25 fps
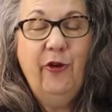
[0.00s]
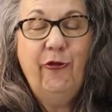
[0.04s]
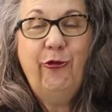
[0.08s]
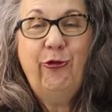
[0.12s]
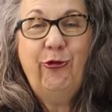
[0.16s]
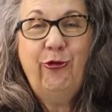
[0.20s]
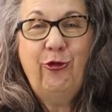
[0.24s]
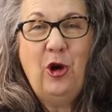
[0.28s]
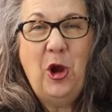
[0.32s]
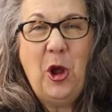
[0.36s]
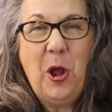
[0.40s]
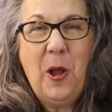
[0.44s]

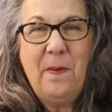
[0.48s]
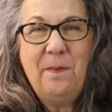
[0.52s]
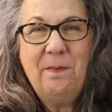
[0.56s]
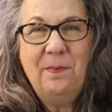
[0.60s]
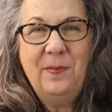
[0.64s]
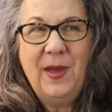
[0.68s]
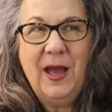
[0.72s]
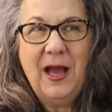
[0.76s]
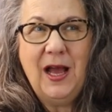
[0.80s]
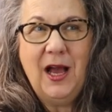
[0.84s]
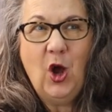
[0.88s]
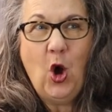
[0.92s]

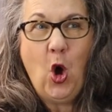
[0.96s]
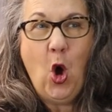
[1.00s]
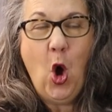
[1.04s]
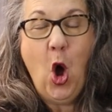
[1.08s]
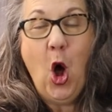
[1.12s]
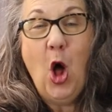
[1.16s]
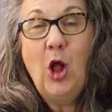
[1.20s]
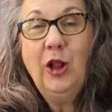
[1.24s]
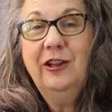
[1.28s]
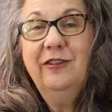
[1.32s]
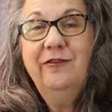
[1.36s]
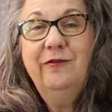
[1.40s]
from
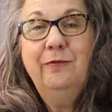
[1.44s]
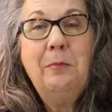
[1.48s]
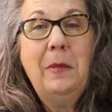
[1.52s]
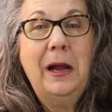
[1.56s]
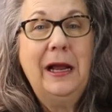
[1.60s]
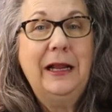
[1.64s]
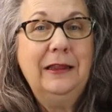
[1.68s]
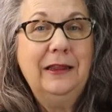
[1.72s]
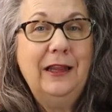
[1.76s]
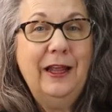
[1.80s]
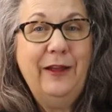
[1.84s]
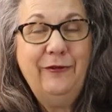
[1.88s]
all of
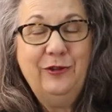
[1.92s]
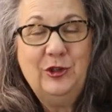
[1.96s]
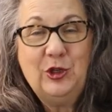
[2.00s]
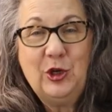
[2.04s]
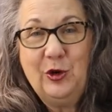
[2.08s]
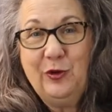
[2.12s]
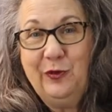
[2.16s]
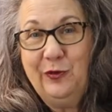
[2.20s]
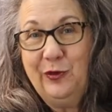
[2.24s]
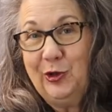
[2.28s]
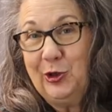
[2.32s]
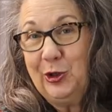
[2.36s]
my
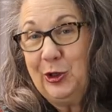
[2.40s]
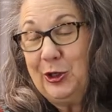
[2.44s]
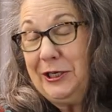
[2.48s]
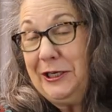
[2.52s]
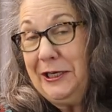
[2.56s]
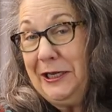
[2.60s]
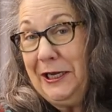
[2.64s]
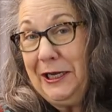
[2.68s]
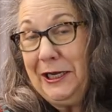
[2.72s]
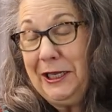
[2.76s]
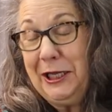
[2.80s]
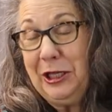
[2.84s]
leftover
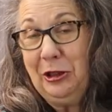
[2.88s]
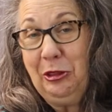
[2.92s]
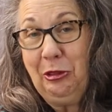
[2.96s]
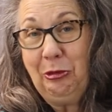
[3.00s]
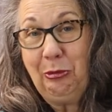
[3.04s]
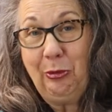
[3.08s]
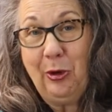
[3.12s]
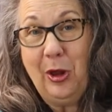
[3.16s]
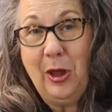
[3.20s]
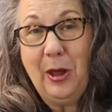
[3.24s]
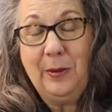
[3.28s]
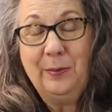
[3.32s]
knitting
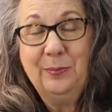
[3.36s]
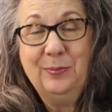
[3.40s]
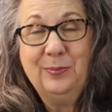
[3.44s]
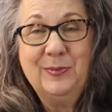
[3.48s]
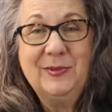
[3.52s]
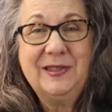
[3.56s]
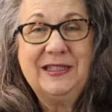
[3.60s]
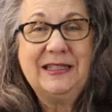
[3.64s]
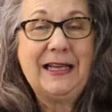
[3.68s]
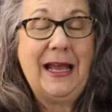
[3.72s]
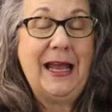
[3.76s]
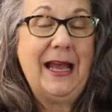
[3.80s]

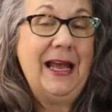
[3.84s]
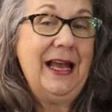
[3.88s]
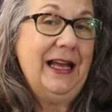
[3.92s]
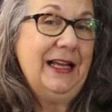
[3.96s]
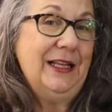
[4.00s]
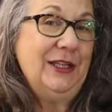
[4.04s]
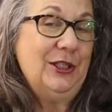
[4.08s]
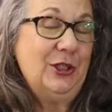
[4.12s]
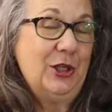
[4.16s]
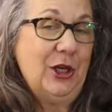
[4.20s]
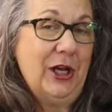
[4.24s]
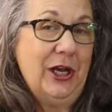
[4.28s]
thrums
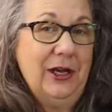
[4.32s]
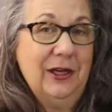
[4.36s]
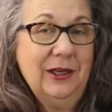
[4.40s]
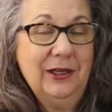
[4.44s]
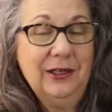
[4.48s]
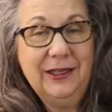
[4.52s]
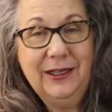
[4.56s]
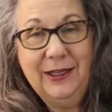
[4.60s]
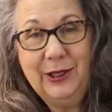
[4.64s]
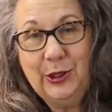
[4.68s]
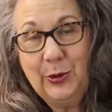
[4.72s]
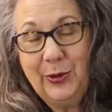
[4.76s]
and
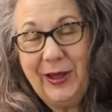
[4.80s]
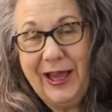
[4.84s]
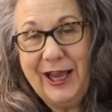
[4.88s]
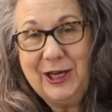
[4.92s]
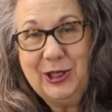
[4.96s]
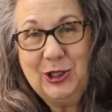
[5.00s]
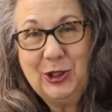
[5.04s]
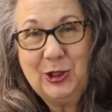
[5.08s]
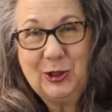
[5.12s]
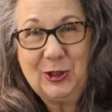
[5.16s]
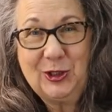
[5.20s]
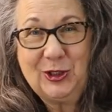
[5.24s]
uh, an
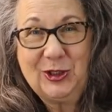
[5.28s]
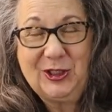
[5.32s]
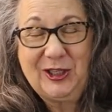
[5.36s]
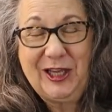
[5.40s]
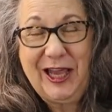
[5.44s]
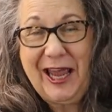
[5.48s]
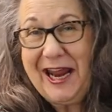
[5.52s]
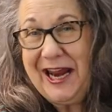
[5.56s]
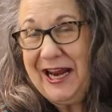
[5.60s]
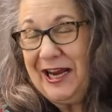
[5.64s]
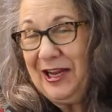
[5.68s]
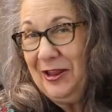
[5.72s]
occasional
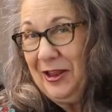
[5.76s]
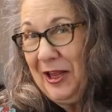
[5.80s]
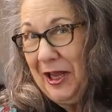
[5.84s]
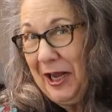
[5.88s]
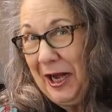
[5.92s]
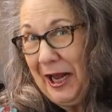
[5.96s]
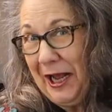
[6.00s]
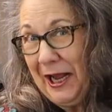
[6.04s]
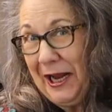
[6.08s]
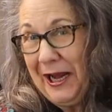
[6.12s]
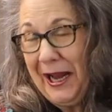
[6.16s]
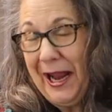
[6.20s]
skein
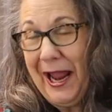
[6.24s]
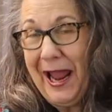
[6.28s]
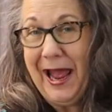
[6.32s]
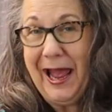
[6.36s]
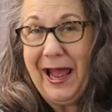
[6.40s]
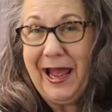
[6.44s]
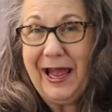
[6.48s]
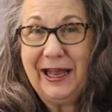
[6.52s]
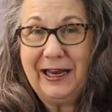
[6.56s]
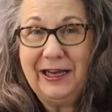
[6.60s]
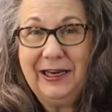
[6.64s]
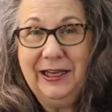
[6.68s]
that I
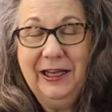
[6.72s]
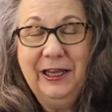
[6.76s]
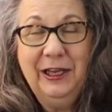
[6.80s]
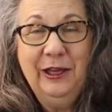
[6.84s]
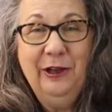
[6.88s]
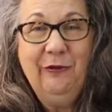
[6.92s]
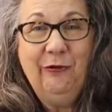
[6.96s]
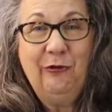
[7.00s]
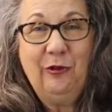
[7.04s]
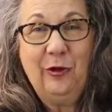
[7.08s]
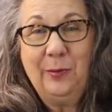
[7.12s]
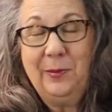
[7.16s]
had
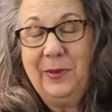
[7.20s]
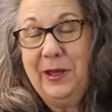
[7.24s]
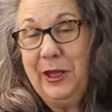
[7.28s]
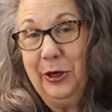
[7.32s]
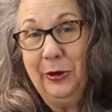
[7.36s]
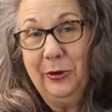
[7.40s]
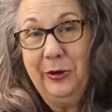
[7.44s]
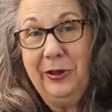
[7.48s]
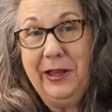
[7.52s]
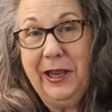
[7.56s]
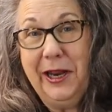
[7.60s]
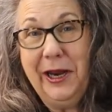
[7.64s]
from
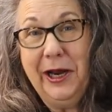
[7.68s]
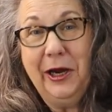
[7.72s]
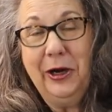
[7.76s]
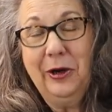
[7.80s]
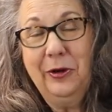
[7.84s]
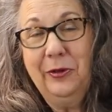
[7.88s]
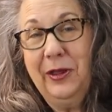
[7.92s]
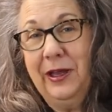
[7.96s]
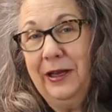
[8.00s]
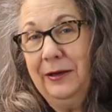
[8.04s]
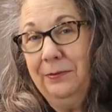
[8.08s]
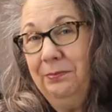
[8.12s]
here and
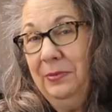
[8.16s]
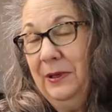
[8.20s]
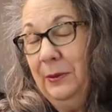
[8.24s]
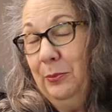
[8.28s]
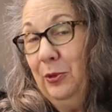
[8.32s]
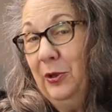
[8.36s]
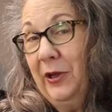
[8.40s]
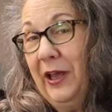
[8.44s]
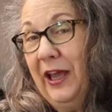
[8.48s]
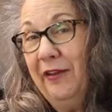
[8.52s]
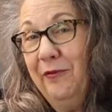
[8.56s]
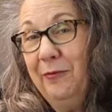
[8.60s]
there that
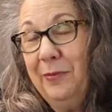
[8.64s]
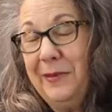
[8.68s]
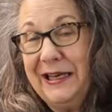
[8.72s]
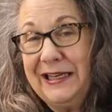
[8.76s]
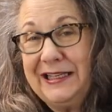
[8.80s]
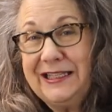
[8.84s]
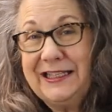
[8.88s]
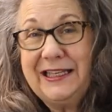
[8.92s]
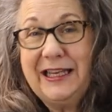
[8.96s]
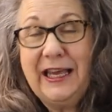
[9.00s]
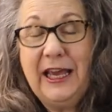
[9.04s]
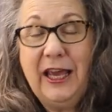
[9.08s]
people gave
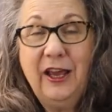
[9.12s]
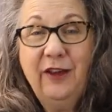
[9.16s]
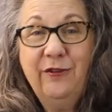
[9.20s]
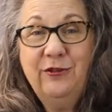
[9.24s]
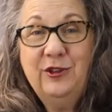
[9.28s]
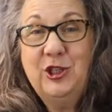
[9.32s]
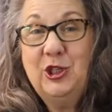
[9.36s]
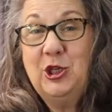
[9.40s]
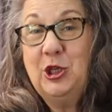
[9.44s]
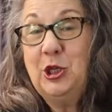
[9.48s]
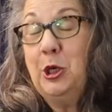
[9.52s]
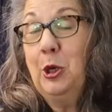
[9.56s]
me as
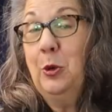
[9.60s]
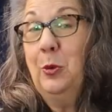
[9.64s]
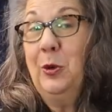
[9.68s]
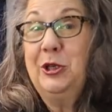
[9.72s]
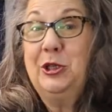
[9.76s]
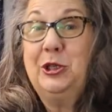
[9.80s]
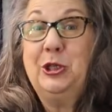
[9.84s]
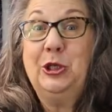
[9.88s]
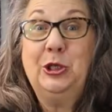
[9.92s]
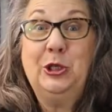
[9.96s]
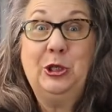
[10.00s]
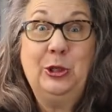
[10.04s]
gifts. You know,
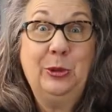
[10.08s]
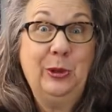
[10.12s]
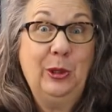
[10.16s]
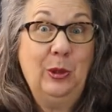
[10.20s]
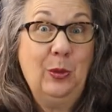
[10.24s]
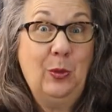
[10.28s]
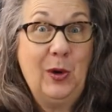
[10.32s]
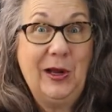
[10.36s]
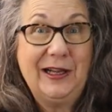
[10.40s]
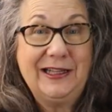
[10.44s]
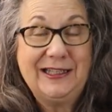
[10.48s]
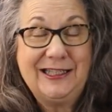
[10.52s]
what do you do
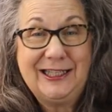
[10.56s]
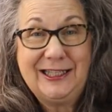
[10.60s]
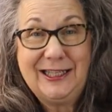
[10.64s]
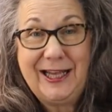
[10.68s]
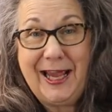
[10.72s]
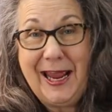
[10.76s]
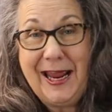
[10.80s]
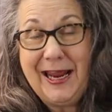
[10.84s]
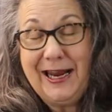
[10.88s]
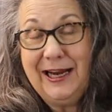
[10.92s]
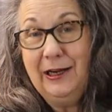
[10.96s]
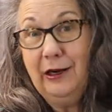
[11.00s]
with one
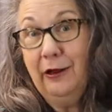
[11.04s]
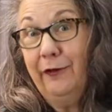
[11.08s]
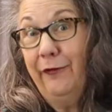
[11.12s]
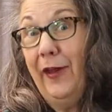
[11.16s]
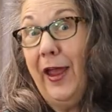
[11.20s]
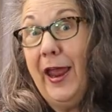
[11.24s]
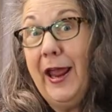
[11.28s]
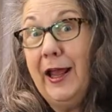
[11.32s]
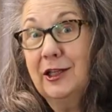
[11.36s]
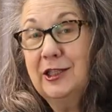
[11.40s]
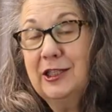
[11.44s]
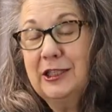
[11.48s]
skein of
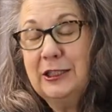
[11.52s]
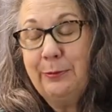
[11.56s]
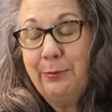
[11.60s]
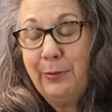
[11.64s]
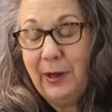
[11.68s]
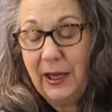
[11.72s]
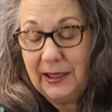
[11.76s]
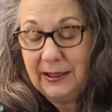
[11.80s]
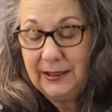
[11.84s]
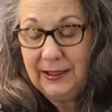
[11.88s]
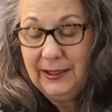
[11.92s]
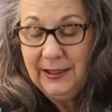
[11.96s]

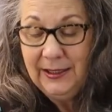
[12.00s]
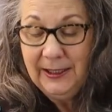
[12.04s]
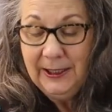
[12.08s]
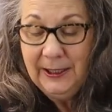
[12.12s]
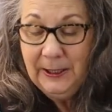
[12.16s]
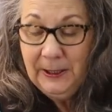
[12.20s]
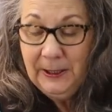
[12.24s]
handspun?